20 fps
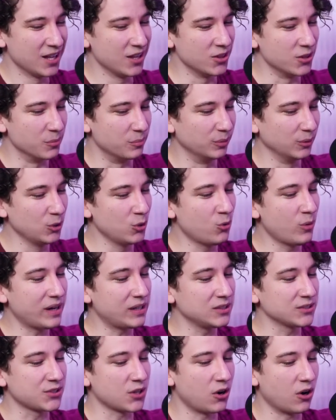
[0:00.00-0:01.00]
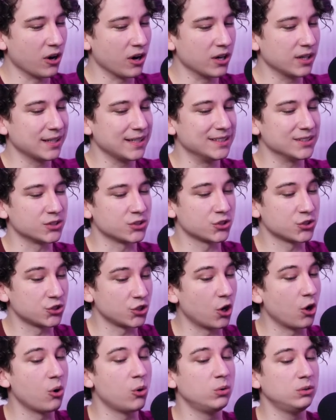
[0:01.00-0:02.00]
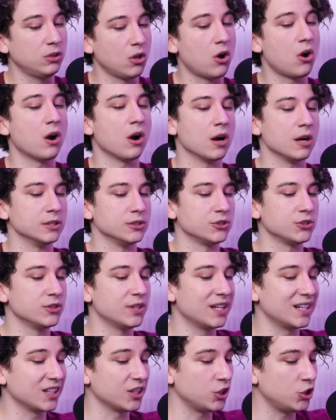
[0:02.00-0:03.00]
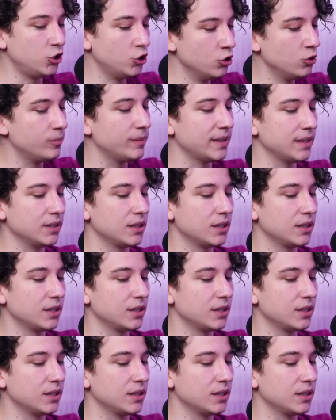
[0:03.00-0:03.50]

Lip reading: The blue whale's heart is so large that a human